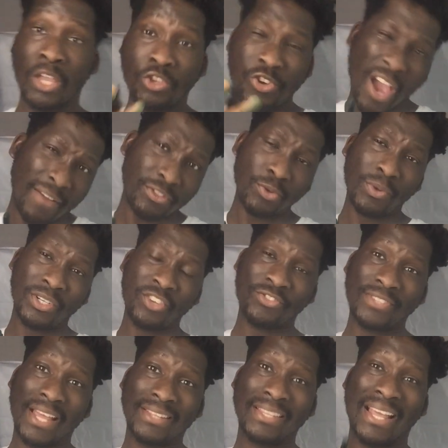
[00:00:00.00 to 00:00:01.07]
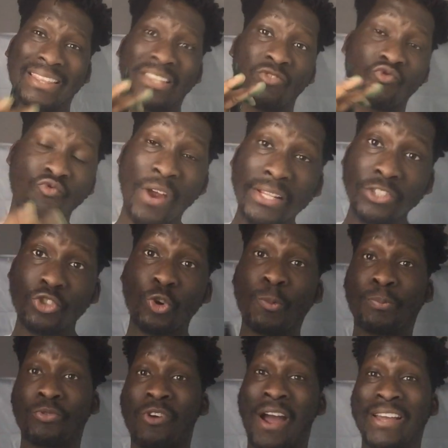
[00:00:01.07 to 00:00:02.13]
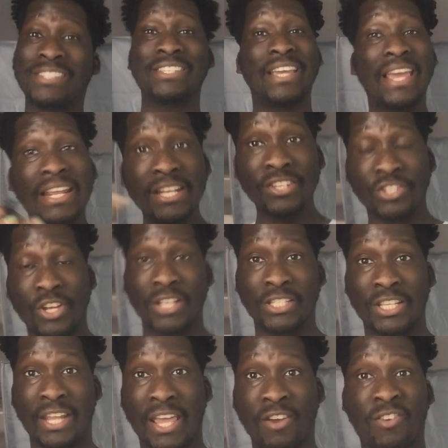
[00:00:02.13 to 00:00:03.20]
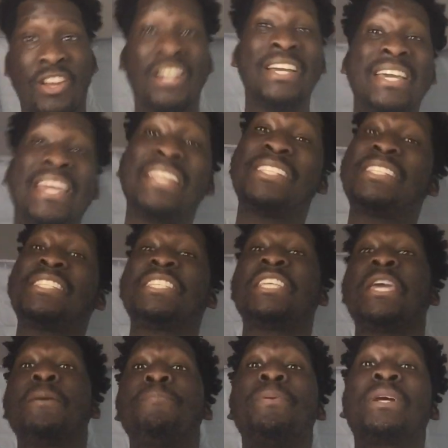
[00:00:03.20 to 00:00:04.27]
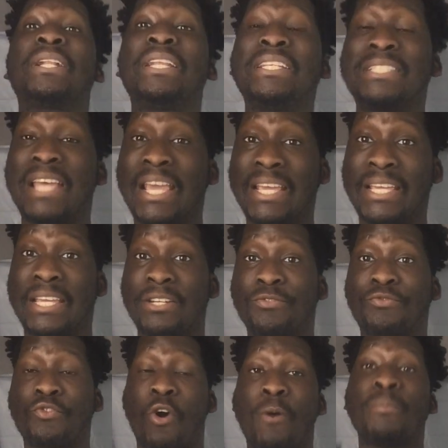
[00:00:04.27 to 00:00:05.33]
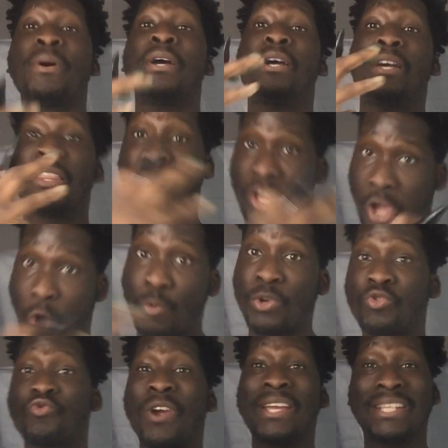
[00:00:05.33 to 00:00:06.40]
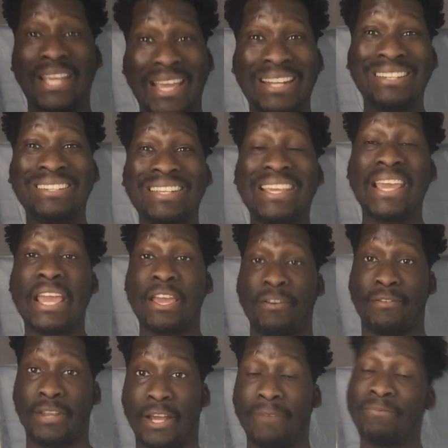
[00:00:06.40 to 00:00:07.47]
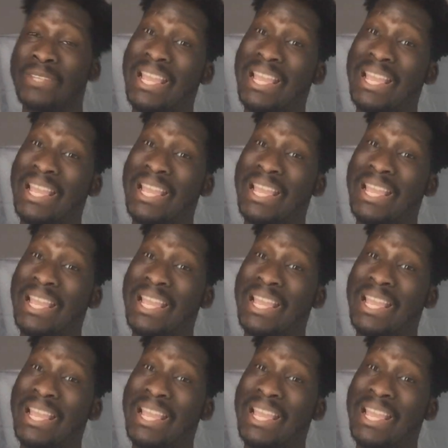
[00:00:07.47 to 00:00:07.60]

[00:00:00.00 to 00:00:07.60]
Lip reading: You have to understand that the rental price in a certain area is typically taken from the going rate in the area.